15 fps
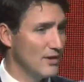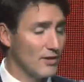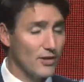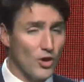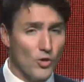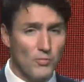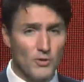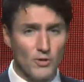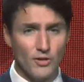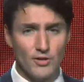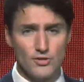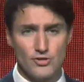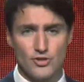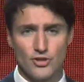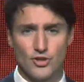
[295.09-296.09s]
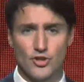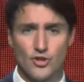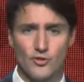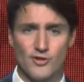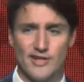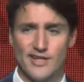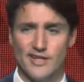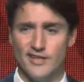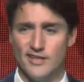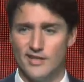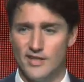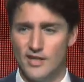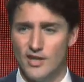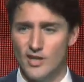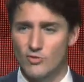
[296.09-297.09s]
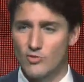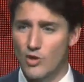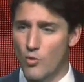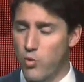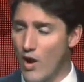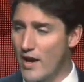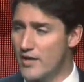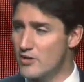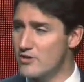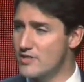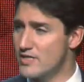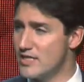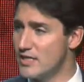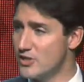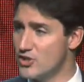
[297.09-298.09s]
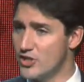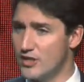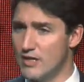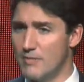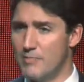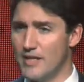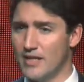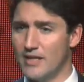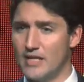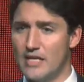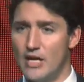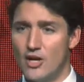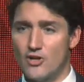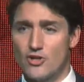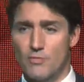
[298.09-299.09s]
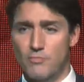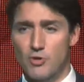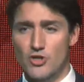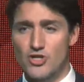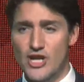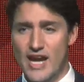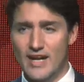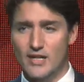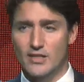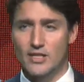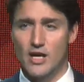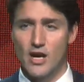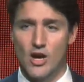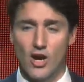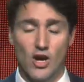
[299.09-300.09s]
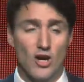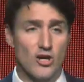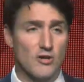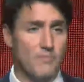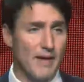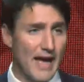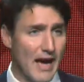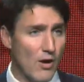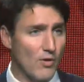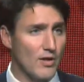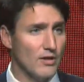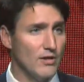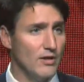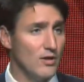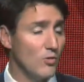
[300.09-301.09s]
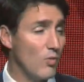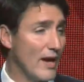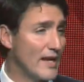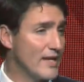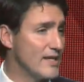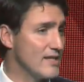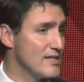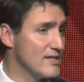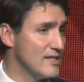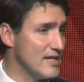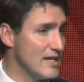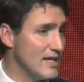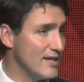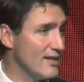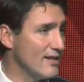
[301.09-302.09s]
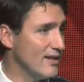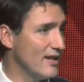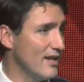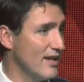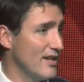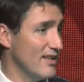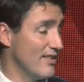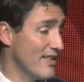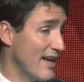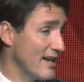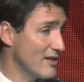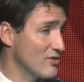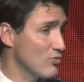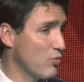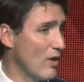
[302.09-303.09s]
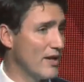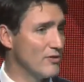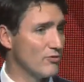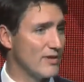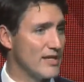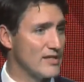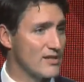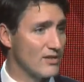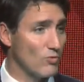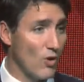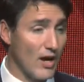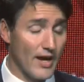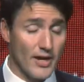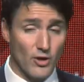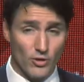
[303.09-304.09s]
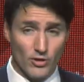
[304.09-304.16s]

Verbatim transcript: Global security requires the ability to project hard power when it is needed. That is one reason why